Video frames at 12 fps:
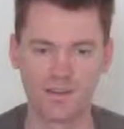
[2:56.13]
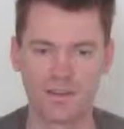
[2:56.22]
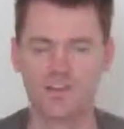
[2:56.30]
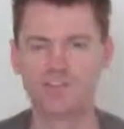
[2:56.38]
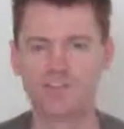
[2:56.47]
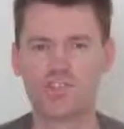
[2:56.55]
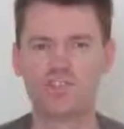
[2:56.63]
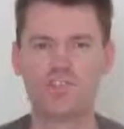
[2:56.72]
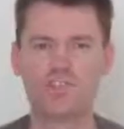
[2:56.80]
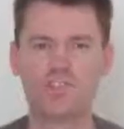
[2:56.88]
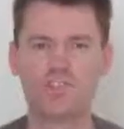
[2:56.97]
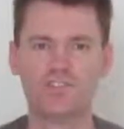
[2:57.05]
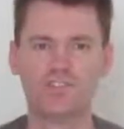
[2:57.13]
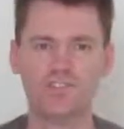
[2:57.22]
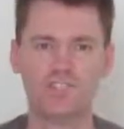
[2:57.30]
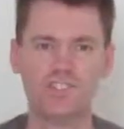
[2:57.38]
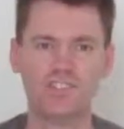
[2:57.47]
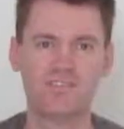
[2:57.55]
I also urge you to
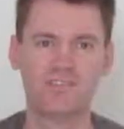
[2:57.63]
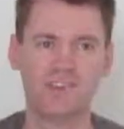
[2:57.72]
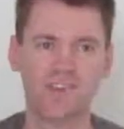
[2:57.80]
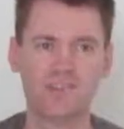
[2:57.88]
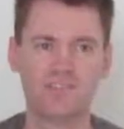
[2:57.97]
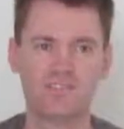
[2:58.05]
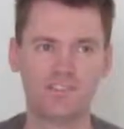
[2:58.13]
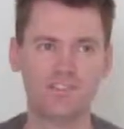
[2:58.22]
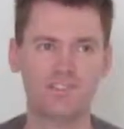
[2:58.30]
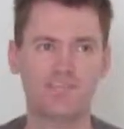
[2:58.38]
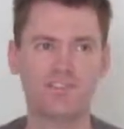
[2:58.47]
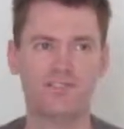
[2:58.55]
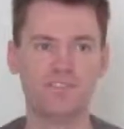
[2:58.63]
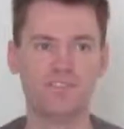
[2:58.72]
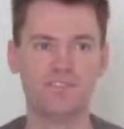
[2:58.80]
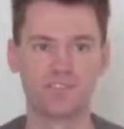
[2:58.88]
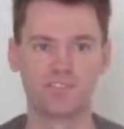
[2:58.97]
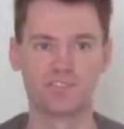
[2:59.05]
see the following 2
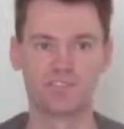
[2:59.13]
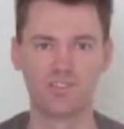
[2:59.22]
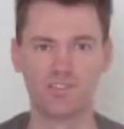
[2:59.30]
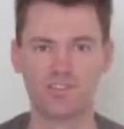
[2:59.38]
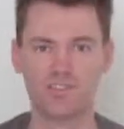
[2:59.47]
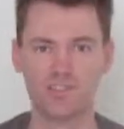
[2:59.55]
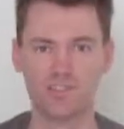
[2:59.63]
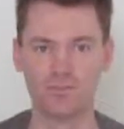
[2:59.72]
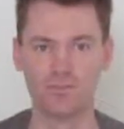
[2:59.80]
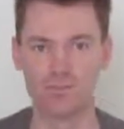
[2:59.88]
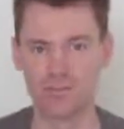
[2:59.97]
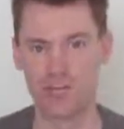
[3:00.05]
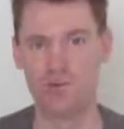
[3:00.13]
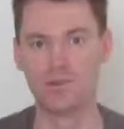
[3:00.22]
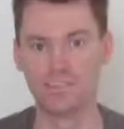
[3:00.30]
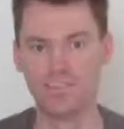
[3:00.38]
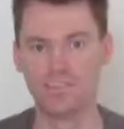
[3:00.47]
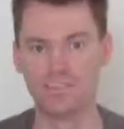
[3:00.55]
movies on YouTube, which I will
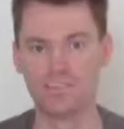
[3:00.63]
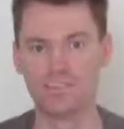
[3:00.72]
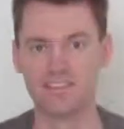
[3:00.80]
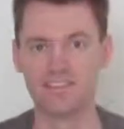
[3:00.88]
leave in the